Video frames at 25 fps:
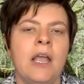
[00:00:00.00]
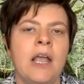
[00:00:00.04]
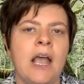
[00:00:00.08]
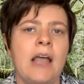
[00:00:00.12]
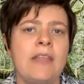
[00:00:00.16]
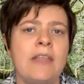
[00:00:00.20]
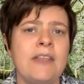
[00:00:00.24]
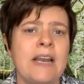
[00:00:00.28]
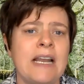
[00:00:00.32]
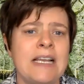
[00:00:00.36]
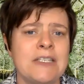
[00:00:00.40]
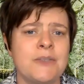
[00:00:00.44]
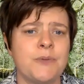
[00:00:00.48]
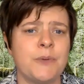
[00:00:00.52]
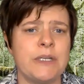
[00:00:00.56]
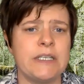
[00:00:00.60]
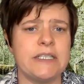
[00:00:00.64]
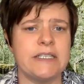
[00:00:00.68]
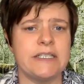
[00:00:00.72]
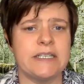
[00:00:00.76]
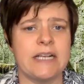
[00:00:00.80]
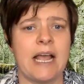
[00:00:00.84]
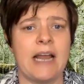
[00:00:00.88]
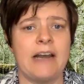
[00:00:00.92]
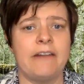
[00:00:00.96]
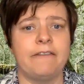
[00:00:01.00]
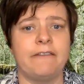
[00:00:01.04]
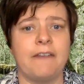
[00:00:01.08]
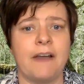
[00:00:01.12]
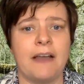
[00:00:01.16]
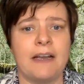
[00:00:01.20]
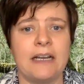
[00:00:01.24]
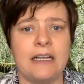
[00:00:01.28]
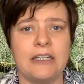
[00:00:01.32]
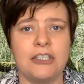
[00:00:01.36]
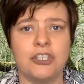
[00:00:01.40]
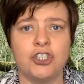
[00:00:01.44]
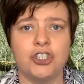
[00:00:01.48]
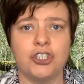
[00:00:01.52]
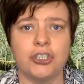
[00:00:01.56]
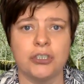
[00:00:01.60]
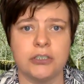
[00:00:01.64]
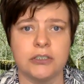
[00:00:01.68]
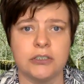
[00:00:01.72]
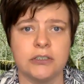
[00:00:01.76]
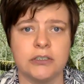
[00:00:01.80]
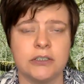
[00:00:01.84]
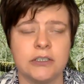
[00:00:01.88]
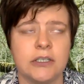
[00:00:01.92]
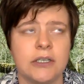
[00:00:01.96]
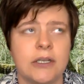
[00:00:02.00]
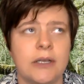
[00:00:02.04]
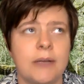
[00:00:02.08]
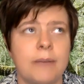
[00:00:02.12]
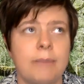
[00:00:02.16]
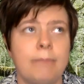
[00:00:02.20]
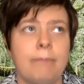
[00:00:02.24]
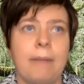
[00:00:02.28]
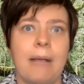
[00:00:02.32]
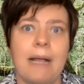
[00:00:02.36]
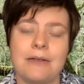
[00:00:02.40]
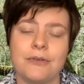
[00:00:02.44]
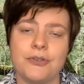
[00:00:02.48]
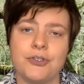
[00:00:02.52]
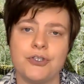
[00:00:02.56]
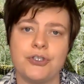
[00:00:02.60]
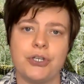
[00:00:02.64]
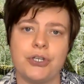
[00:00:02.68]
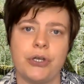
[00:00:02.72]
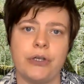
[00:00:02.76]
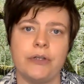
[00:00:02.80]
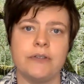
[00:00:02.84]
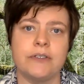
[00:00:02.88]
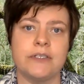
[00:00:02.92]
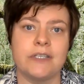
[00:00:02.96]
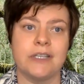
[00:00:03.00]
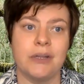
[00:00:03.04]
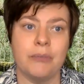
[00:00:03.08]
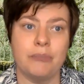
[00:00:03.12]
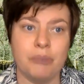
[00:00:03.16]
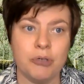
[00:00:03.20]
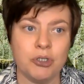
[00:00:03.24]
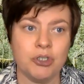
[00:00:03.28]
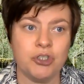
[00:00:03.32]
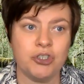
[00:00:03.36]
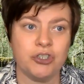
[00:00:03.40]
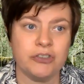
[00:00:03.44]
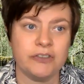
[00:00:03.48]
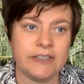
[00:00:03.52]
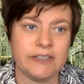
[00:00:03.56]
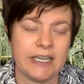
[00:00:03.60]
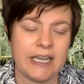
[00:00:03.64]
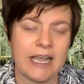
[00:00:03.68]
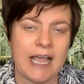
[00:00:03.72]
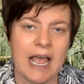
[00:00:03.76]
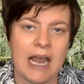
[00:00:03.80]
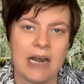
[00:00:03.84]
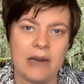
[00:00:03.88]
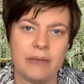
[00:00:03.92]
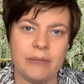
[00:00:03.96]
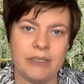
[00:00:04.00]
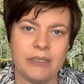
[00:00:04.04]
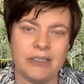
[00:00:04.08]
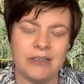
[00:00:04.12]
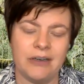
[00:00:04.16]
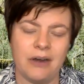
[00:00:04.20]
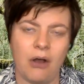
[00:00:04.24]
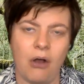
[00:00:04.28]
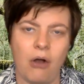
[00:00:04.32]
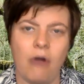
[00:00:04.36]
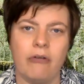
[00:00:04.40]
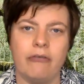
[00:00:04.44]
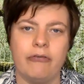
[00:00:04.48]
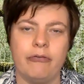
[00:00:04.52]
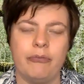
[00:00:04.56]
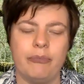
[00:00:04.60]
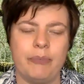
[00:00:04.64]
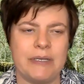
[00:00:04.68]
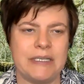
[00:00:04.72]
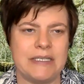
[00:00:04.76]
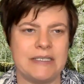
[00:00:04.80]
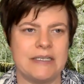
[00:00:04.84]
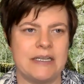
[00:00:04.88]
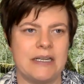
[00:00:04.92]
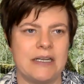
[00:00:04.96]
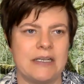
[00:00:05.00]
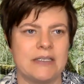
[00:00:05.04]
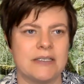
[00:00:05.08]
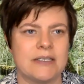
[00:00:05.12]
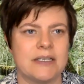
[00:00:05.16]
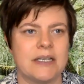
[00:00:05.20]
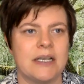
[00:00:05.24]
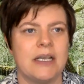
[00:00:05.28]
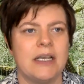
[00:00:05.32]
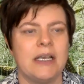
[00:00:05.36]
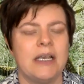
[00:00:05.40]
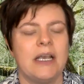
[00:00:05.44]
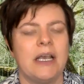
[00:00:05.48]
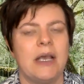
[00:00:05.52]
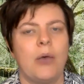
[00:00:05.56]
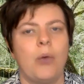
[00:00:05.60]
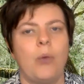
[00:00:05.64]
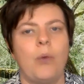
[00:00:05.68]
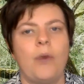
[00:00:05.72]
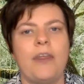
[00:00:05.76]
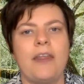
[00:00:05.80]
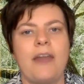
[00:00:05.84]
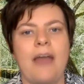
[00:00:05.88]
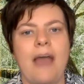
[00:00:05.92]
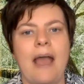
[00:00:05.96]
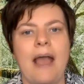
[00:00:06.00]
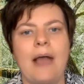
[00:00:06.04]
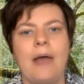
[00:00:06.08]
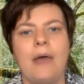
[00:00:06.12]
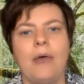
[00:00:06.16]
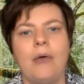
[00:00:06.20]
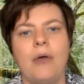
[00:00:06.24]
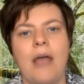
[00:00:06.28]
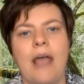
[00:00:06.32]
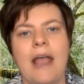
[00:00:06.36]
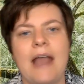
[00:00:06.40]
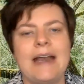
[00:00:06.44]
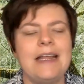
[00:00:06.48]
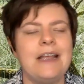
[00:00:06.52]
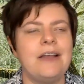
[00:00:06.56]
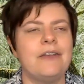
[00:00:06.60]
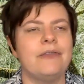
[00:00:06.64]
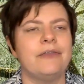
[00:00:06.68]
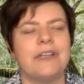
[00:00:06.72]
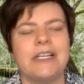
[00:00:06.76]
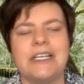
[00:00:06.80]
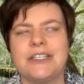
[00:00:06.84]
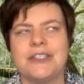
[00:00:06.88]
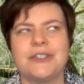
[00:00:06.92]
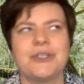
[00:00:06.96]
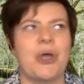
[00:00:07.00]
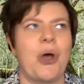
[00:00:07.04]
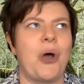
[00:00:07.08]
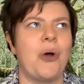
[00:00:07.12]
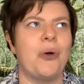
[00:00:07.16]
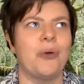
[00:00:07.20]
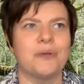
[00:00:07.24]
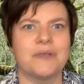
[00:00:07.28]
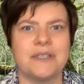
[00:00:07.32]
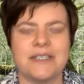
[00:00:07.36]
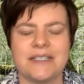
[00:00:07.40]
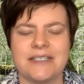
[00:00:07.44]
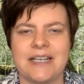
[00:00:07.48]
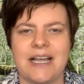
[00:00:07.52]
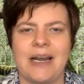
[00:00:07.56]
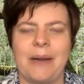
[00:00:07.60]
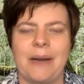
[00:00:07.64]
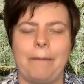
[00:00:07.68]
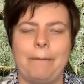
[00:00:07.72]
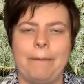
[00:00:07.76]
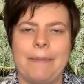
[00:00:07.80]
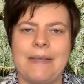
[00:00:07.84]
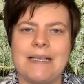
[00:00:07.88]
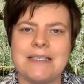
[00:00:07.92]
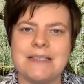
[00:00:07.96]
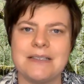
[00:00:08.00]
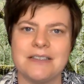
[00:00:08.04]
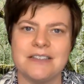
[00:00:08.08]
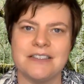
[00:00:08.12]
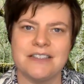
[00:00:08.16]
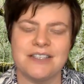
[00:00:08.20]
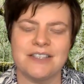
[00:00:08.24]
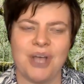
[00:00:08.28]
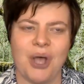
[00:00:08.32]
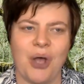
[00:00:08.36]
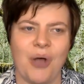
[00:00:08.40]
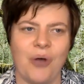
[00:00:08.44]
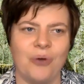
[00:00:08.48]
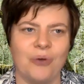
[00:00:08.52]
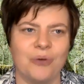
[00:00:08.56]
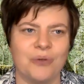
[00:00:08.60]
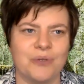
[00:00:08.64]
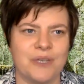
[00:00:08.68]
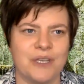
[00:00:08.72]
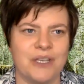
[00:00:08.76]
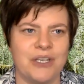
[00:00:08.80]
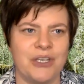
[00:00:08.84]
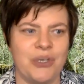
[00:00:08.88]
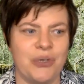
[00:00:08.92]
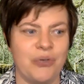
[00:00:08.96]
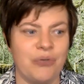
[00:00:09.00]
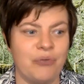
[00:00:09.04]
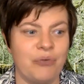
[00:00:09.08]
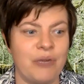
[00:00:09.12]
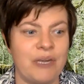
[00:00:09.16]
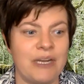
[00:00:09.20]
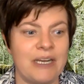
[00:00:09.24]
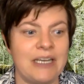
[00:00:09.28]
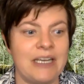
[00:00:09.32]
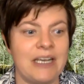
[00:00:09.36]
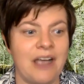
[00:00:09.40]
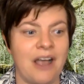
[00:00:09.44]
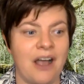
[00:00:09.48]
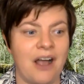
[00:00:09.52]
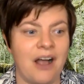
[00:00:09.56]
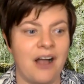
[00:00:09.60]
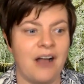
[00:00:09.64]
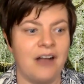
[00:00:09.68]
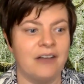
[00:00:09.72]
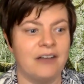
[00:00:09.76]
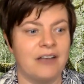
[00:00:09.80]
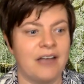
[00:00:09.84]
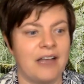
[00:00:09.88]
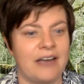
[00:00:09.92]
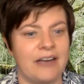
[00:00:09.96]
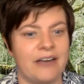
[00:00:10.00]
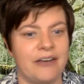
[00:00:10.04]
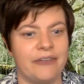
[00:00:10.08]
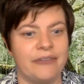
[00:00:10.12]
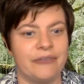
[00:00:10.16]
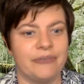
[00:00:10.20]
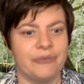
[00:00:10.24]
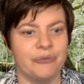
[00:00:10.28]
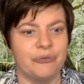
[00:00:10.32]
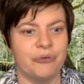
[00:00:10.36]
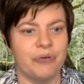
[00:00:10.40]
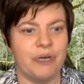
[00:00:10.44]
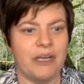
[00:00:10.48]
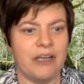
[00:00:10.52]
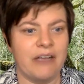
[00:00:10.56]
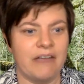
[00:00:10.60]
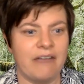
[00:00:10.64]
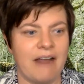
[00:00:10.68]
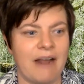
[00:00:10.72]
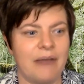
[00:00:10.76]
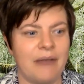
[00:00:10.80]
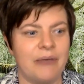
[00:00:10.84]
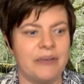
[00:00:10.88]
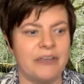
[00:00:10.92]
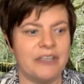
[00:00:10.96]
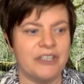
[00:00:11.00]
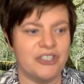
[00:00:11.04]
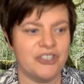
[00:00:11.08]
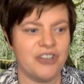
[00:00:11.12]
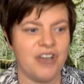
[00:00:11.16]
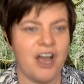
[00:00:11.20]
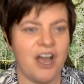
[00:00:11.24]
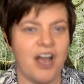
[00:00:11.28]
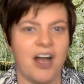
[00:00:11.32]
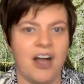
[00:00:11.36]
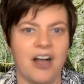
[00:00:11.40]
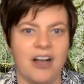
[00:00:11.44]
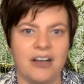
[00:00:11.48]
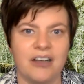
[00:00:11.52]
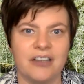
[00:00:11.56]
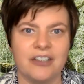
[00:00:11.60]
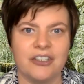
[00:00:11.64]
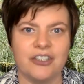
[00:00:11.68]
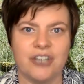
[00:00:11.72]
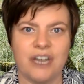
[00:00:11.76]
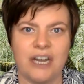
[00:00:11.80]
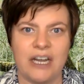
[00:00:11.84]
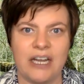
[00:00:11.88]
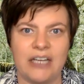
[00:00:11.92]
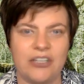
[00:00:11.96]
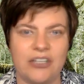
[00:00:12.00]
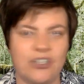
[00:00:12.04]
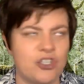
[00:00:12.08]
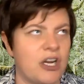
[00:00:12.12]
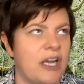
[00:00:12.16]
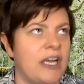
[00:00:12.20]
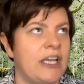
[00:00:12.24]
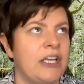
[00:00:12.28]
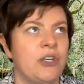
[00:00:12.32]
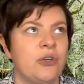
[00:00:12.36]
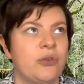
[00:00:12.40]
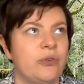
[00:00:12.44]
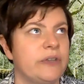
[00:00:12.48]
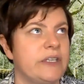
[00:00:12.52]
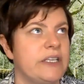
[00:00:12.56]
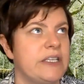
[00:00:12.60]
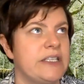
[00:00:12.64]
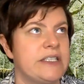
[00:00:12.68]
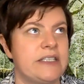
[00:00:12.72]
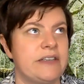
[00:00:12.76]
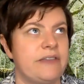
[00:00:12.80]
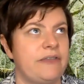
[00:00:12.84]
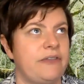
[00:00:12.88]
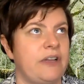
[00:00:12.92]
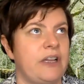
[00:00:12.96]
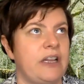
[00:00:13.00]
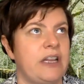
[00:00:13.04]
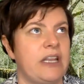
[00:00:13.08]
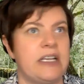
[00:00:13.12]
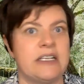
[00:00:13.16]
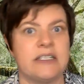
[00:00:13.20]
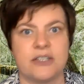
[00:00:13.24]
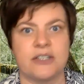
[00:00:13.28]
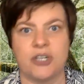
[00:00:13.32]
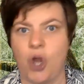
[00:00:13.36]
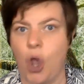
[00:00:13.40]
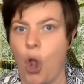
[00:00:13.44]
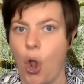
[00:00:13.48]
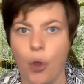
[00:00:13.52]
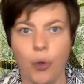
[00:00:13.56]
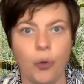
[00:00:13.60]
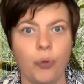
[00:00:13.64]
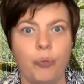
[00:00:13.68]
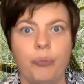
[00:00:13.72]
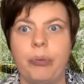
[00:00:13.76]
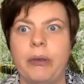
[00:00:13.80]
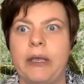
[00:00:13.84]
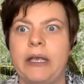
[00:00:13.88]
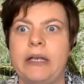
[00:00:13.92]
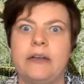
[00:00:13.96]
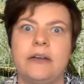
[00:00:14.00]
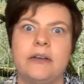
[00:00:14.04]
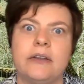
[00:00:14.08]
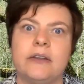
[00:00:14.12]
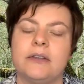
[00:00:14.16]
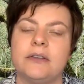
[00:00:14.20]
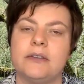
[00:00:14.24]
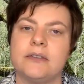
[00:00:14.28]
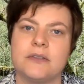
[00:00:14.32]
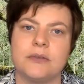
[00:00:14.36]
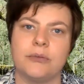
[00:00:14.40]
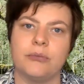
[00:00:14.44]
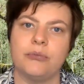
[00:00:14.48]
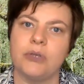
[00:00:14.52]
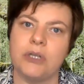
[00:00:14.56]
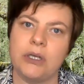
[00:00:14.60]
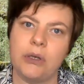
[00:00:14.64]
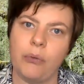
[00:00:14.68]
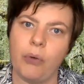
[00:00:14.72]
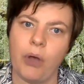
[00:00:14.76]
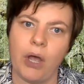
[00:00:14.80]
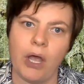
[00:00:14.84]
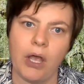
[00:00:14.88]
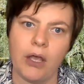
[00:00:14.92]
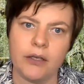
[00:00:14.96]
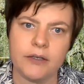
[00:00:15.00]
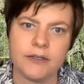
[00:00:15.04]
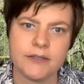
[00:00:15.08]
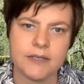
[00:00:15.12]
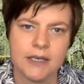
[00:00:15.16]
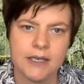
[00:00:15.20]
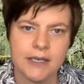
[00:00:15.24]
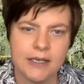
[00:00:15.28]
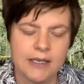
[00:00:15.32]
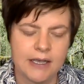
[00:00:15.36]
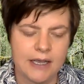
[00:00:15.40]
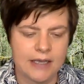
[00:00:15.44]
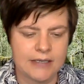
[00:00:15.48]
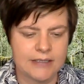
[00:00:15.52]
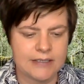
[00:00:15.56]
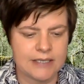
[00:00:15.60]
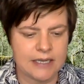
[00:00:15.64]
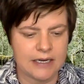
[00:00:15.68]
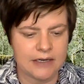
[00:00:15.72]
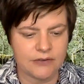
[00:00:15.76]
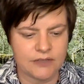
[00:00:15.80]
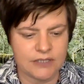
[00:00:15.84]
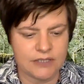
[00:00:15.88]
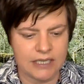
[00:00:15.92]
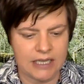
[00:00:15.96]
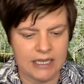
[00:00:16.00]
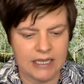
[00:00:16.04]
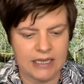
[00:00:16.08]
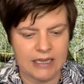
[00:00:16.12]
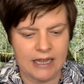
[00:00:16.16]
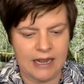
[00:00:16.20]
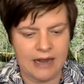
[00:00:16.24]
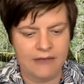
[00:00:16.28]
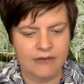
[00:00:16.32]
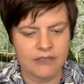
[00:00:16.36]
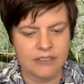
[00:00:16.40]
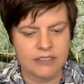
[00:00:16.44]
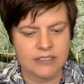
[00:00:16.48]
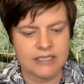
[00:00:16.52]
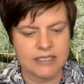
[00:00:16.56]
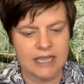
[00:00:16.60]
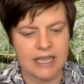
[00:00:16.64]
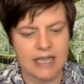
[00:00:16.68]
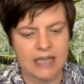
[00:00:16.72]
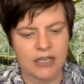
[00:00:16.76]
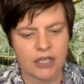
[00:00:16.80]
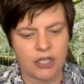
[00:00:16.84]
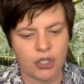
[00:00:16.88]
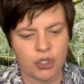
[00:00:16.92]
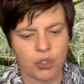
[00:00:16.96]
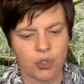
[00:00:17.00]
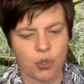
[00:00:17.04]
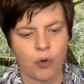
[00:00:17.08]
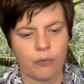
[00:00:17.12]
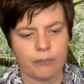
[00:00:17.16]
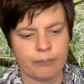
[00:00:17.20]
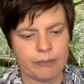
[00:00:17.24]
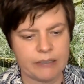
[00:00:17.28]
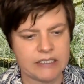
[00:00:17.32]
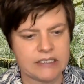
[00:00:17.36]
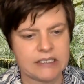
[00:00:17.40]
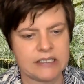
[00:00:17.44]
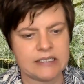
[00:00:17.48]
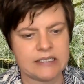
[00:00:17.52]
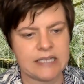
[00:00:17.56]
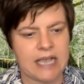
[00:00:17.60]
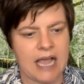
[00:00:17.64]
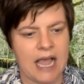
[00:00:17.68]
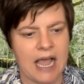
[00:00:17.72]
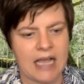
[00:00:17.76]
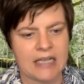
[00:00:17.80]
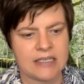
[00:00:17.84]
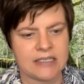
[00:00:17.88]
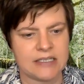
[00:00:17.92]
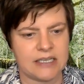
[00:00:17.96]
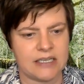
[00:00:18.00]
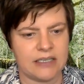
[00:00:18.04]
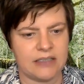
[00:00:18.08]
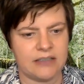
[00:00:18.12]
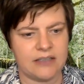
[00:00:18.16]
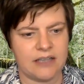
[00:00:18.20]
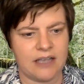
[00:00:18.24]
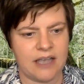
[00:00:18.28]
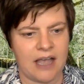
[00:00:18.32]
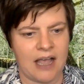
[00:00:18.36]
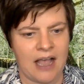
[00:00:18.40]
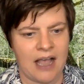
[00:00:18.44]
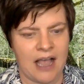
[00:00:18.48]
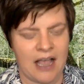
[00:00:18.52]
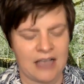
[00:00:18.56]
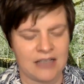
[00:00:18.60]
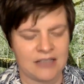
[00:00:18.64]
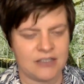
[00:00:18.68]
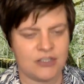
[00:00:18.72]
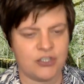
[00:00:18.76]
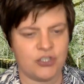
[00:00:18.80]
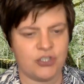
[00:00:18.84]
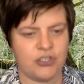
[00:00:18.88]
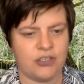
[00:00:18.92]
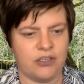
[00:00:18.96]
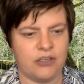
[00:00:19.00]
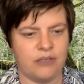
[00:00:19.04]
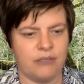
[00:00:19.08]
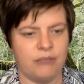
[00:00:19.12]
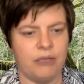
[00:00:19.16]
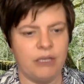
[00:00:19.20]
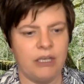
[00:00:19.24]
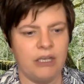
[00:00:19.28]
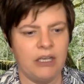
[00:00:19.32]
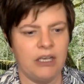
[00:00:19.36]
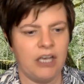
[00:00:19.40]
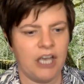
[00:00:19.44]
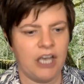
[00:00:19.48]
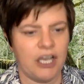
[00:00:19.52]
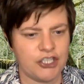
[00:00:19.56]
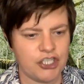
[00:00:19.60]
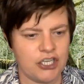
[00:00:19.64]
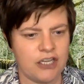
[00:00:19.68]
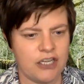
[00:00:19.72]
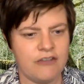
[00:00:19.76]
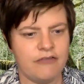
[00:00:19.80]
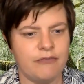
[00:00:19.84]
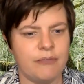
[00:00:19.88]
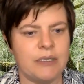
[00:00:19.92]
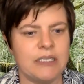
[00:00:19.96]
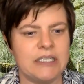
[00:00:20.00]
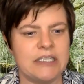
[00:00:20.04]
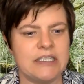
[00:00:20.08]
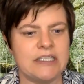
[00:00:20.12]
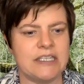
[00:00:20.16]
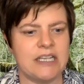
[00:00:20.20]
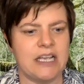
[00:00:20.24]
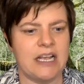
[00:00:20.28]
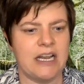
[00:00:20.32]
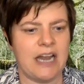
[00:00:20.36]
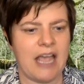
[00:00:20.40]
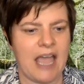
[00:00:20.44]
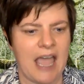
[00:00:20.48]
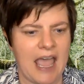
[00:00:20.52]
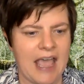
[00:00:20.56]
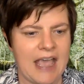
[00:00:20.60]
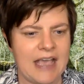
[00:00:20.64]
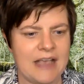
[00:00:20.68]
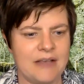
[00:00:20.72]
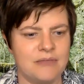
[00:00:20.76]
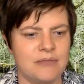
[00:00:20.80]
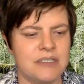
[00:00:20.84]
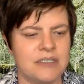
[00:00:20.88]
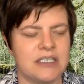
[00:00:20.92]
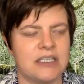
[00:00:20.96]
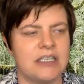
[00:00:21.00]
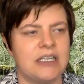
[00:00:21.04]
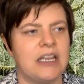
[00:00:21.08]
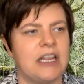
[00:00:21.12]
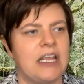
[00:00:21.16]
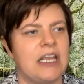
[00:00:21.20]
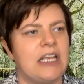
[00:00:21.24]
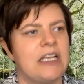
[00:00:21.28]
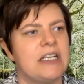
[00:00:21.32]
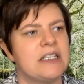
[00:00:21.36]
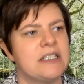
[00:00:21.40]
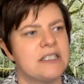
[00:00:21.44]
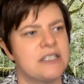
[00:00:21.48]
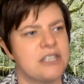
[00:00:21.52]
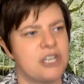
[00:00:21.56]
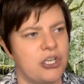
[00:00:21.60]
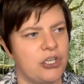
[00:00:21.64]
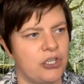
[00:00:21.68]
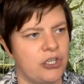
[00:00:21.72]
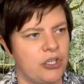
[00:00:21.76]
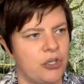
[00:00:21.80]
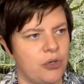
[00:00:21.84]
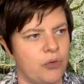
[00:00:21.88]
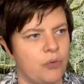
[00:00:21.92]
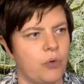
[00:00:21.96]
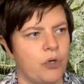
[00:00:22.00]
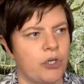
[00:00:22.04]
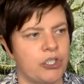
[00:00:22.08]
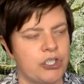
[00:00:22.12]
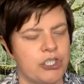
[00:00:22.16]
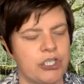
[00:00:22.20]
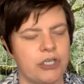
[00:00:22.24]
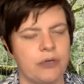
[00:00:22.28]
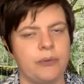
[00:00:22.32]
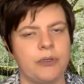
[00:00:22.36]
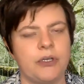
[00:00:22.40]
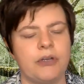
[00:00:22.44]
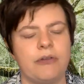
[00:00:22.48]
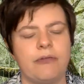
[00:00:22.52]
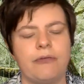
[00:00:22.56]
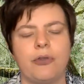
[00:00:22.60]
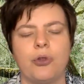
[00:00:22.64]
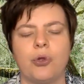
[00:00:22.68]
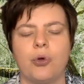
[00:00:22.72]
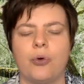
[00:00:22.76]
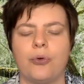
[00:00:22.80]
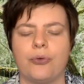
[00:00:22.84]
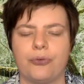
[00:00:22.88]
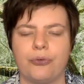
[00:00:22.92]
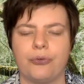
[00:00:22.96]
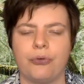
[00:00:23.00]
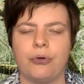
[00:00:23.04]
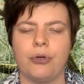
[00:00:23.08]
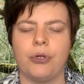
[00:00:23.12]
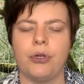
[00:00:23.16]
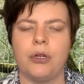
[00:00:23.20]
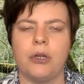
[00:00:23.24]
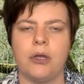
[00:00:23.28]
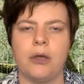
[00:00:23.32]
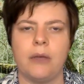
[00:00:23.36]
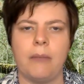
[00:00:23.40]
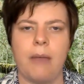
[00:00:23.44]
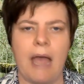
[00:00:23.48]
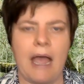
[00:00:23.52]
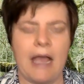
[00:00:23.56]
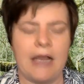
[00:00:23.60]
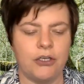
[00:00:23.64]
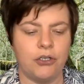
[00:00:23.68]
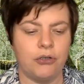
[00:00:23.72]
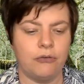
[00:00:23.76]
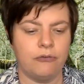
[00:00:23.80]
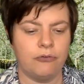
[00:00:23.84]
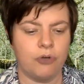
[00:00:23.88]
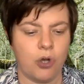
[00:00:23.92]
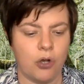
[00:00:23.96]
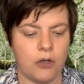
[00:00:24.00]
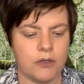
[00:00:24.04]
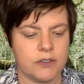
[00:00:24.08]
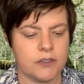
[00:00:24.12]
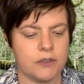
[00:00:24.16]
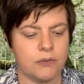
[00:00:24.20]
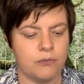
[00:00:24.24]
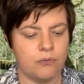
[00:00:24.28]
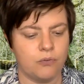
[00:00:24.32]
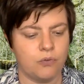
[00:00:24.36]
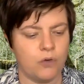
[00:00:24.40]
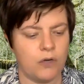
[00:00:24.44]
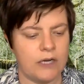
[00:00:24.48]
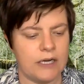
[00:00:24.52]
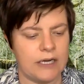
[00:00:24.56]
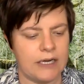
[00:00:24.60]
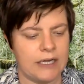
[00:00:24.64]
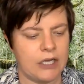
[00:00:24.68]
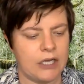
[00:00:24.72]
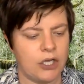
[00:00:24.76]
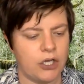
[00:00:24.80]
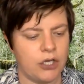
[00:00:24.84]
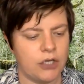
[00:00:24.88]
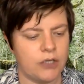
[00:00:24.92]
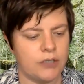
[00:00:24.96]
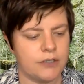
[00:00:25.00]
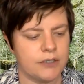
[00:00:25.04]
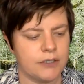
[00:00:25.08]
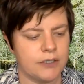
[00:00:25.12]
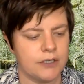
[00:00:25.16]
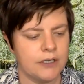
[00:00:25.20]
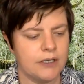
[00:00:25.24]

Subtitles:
And the last one is the kind of financial milestones and the budgeting element of business. Without any of these goals, these kind of business goals, you really are kind of running around in the dark, trying all these different things and hoping that something works, instead of sitting there and saying that your business has some achievements and aims and things that you want to do, and you've thought through them and you've got some really good